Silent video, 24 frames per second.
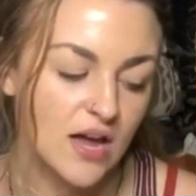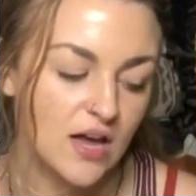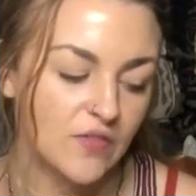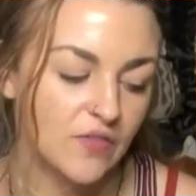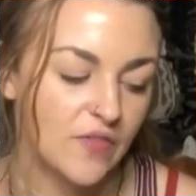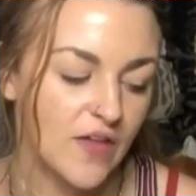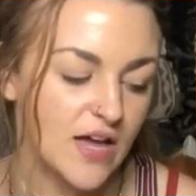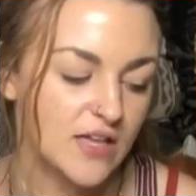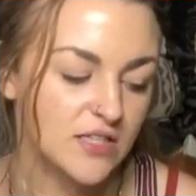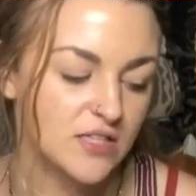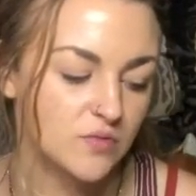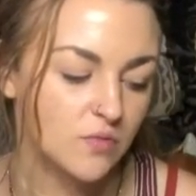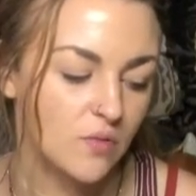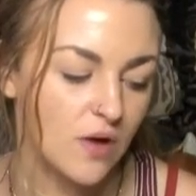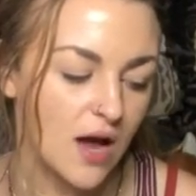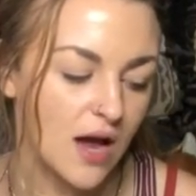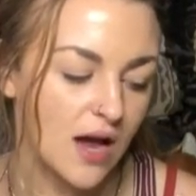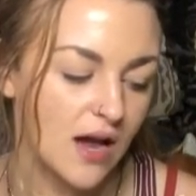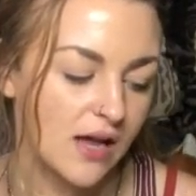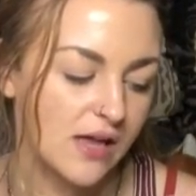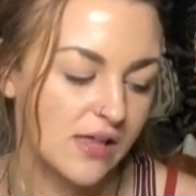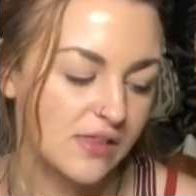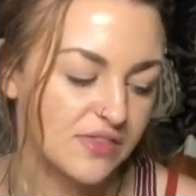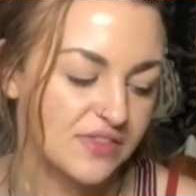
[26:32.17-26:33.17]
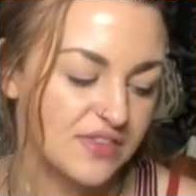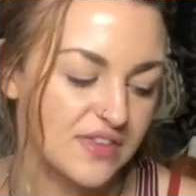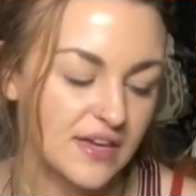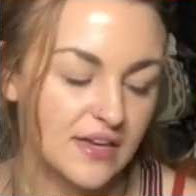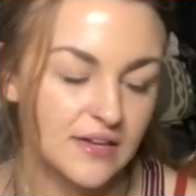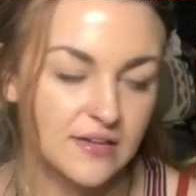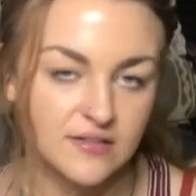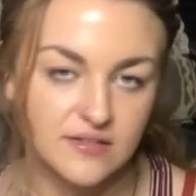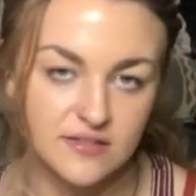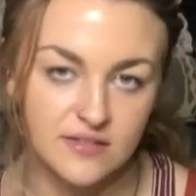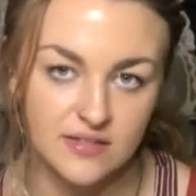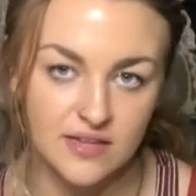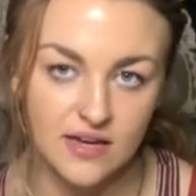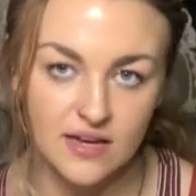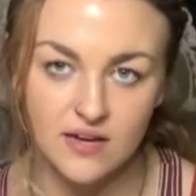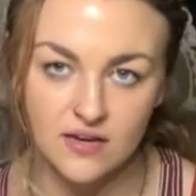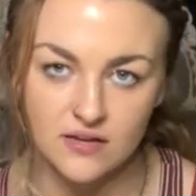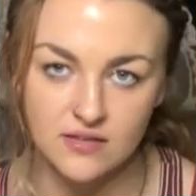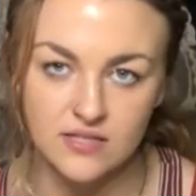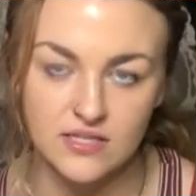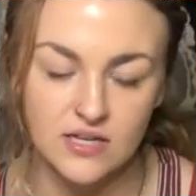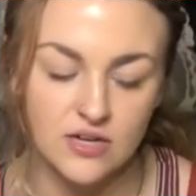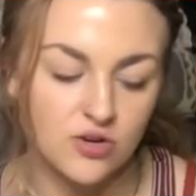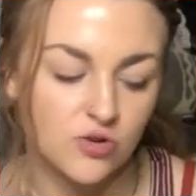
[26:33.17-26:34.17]
And that's why things, like
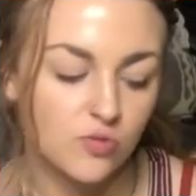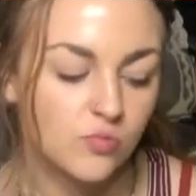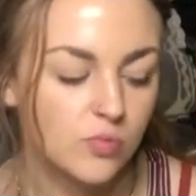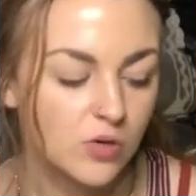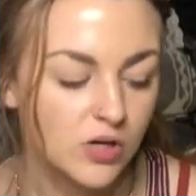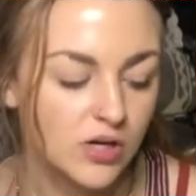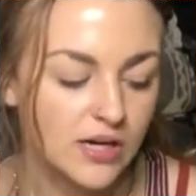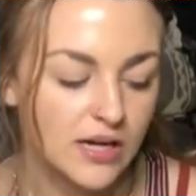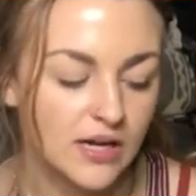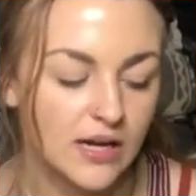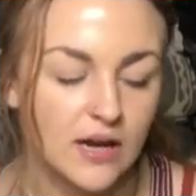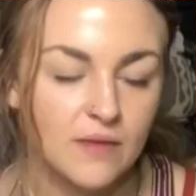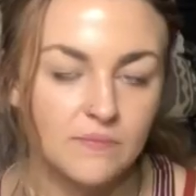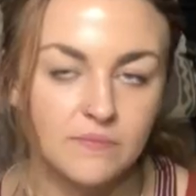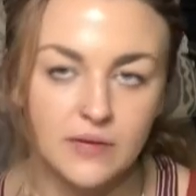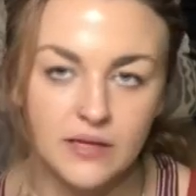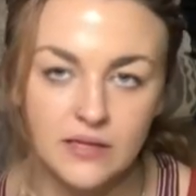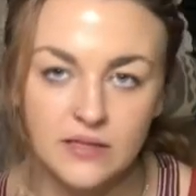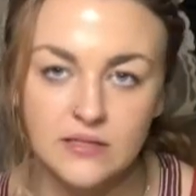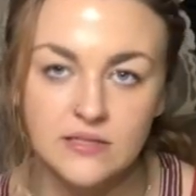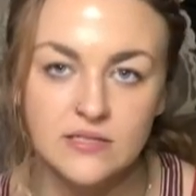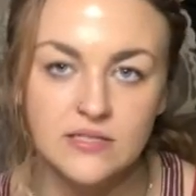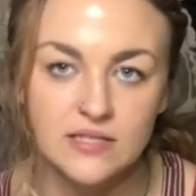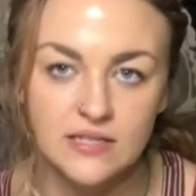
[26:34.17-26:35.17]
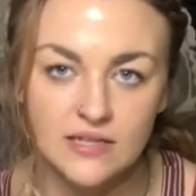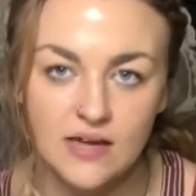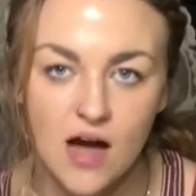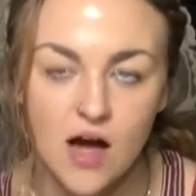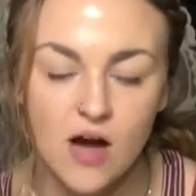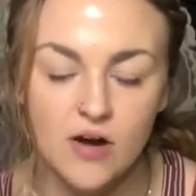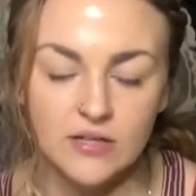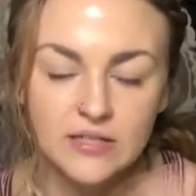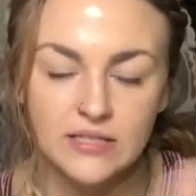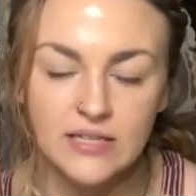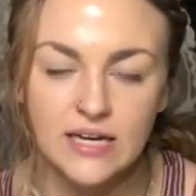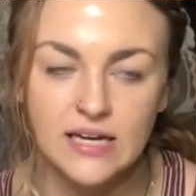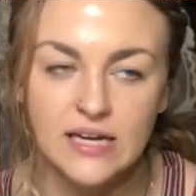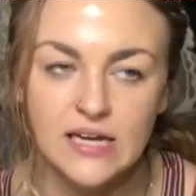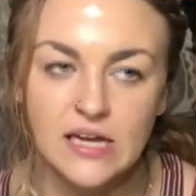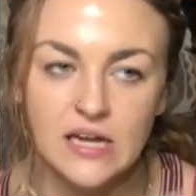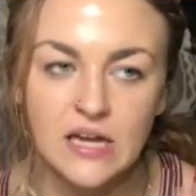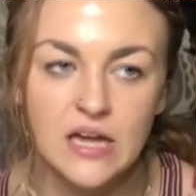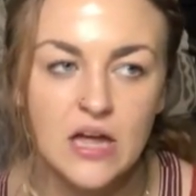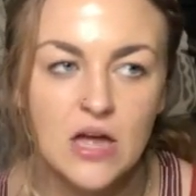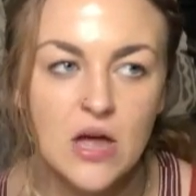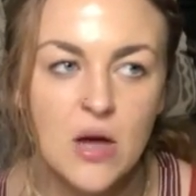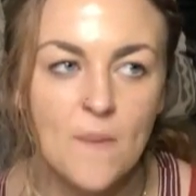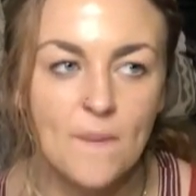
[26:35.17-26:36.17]
I said, are working on balancing out and
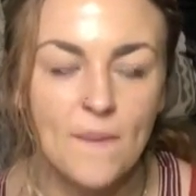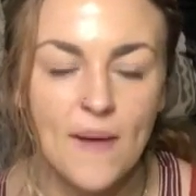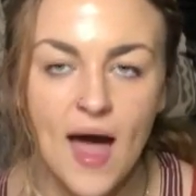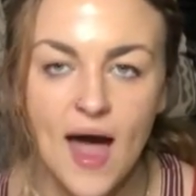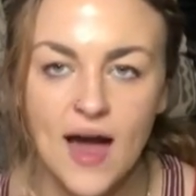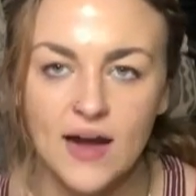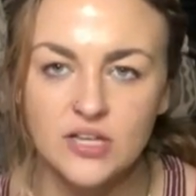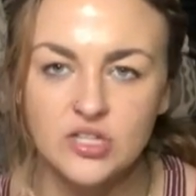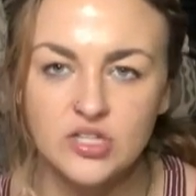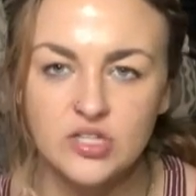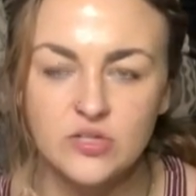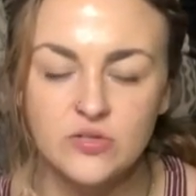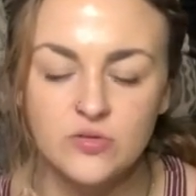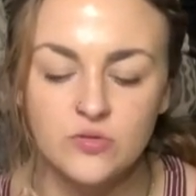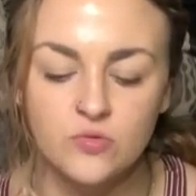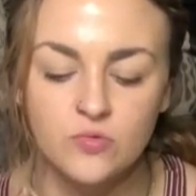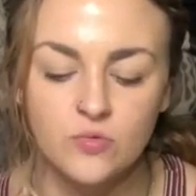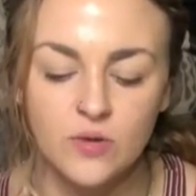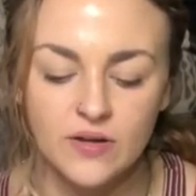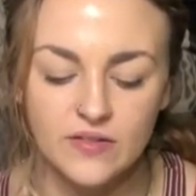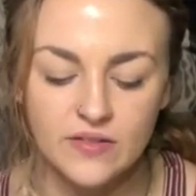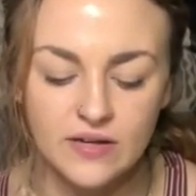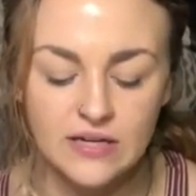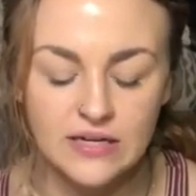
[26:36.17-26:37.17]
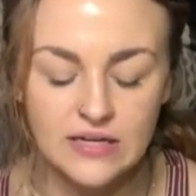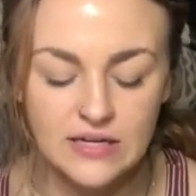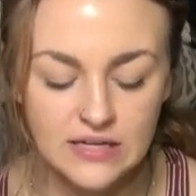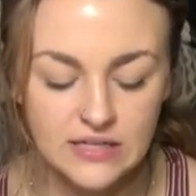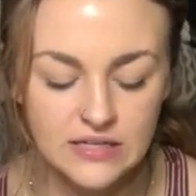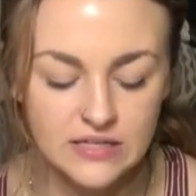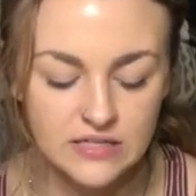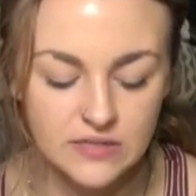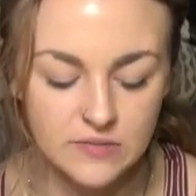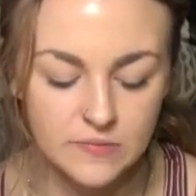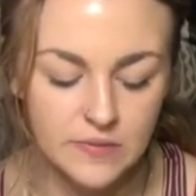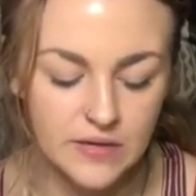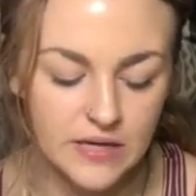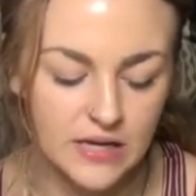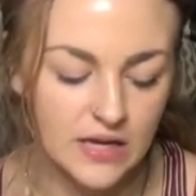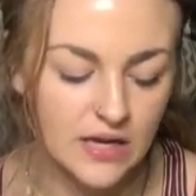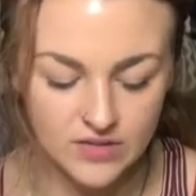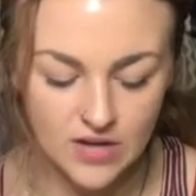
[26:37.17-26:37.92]
getting back to where they need to be.